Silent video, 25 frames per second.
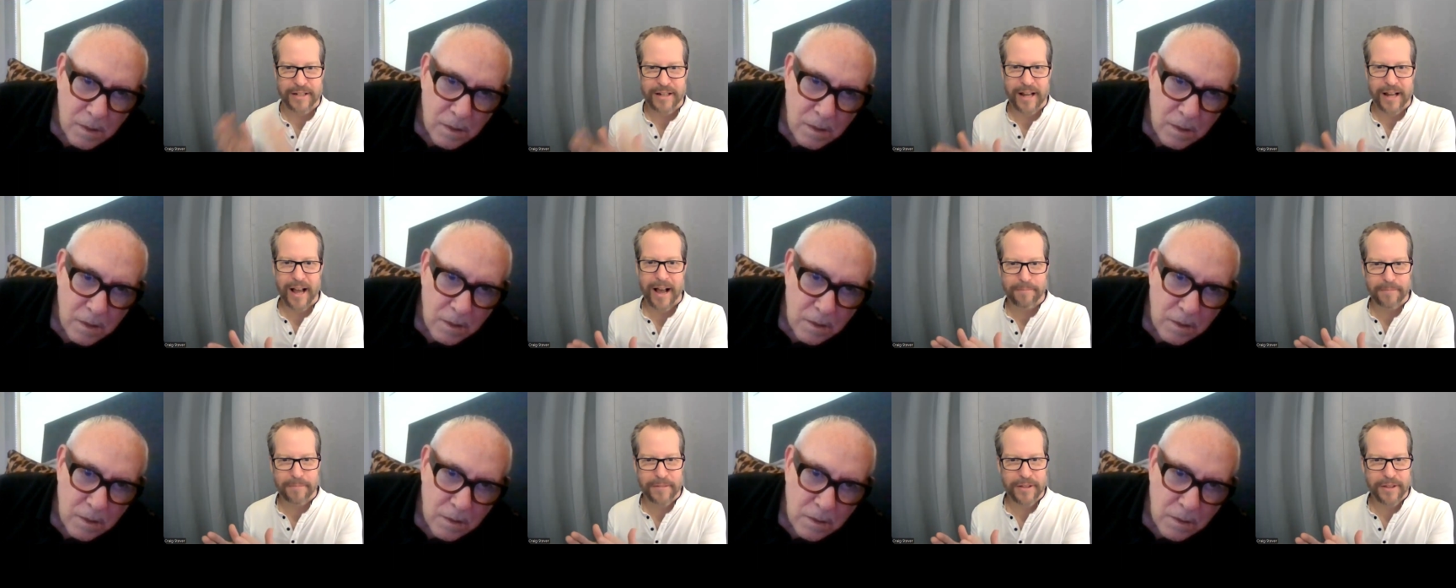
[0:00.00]
Speaker 1: a
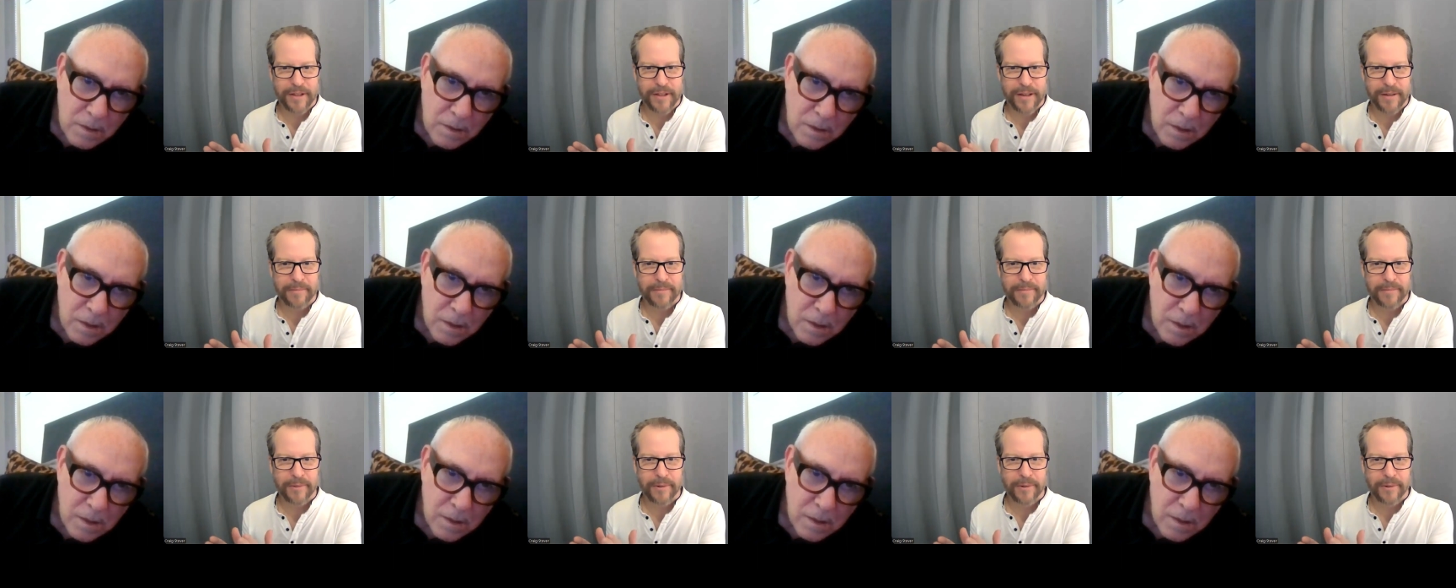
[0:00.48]
stop to
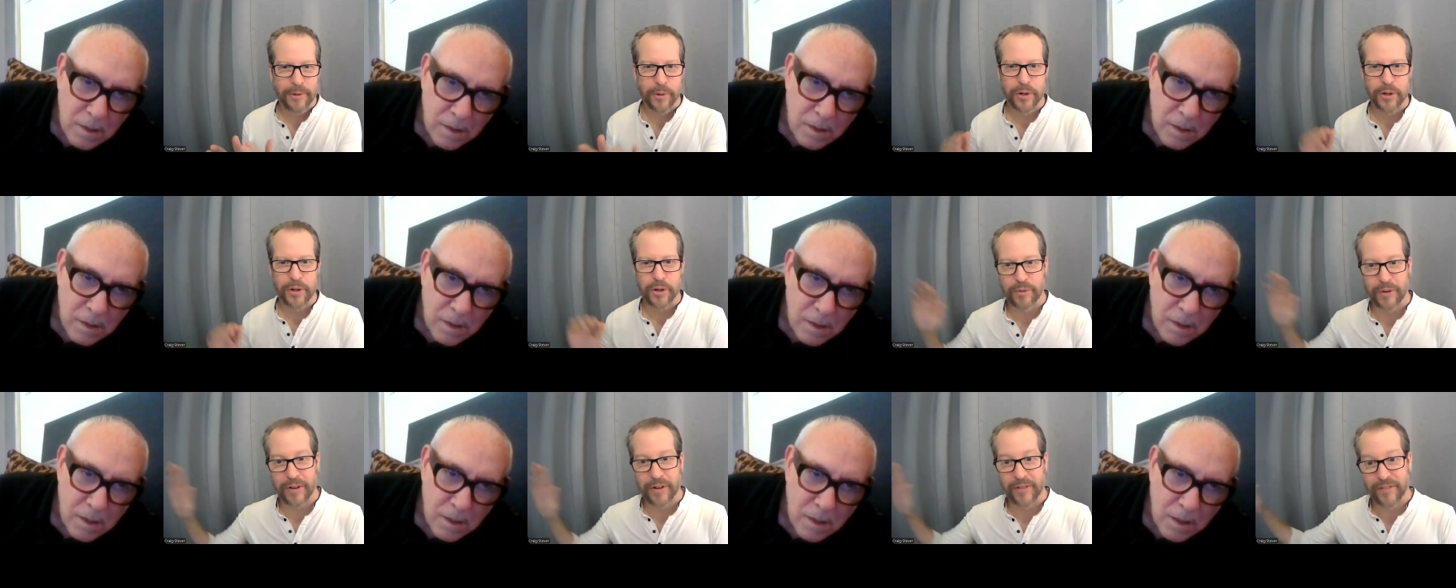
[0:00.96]
them, or
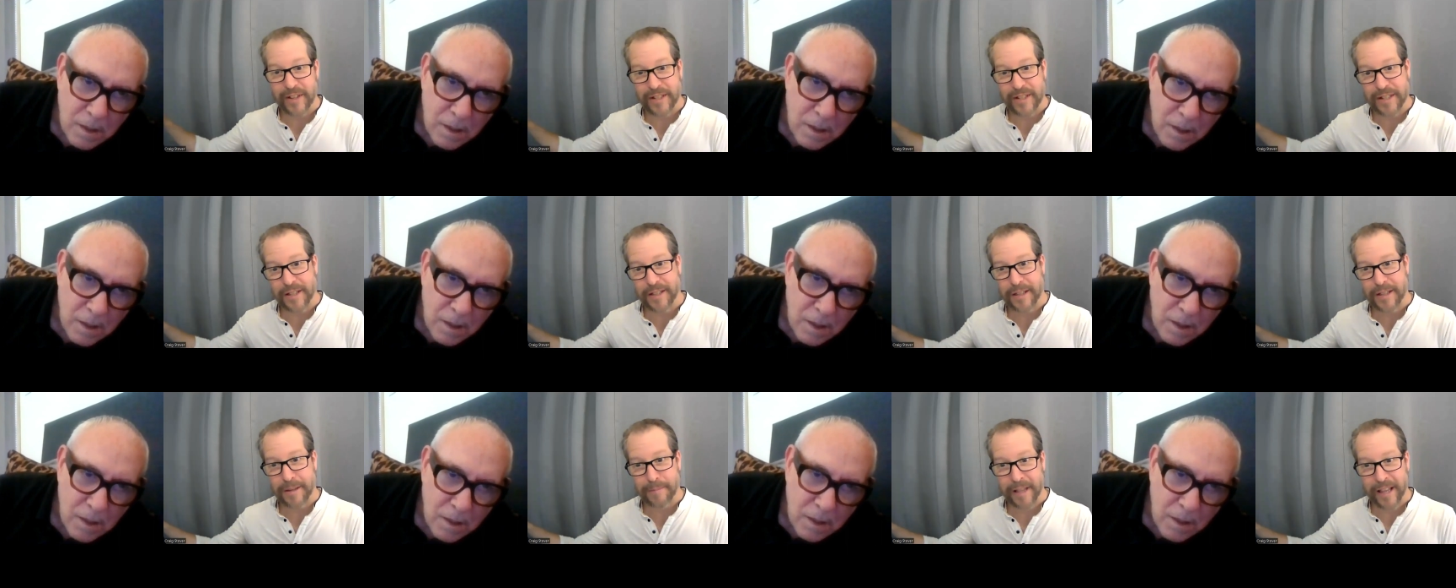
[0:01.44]
do you
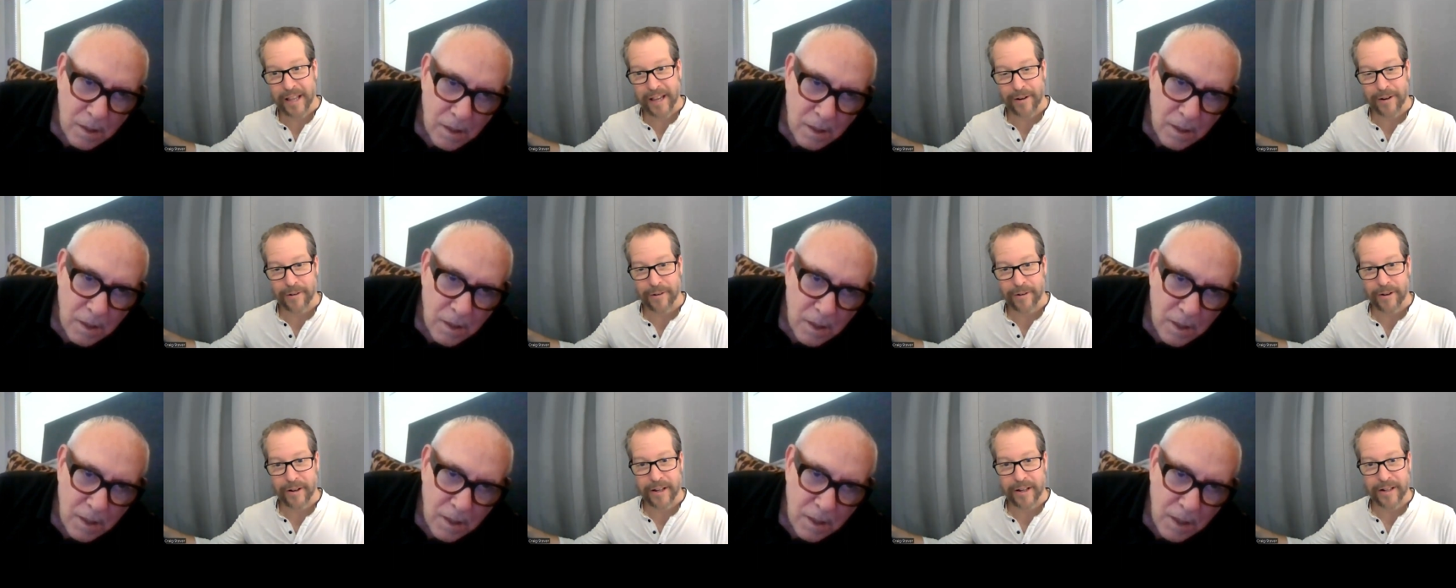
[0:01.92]
revisit them
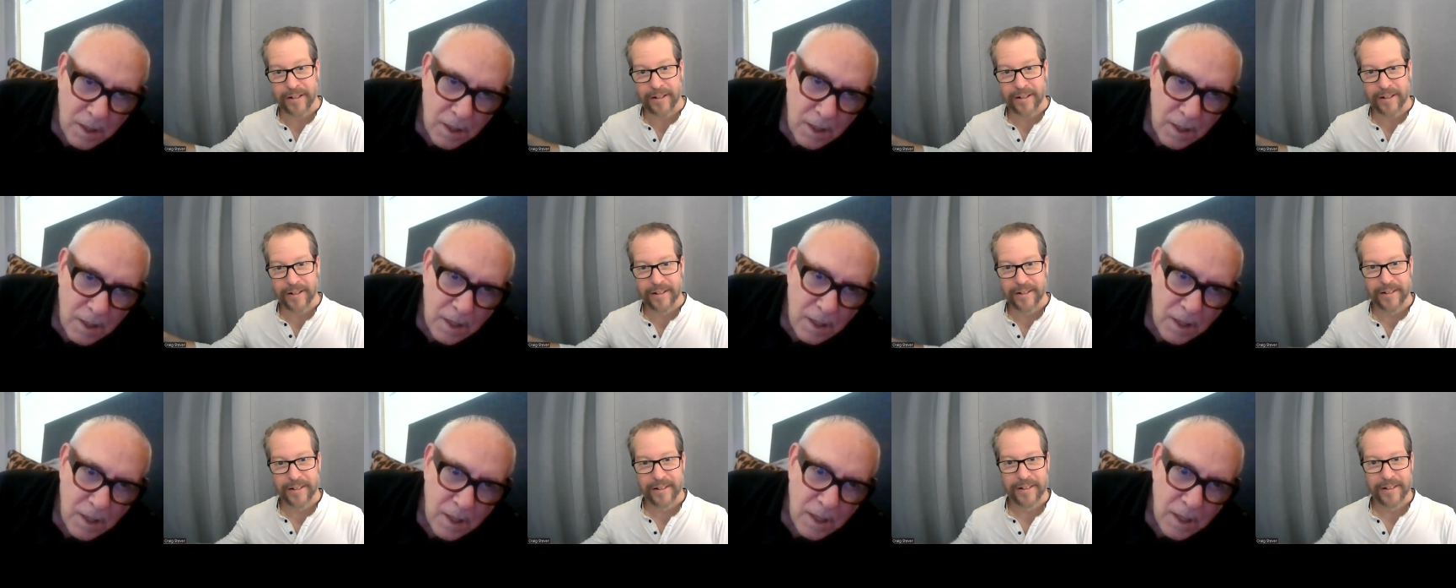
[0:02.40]
later on?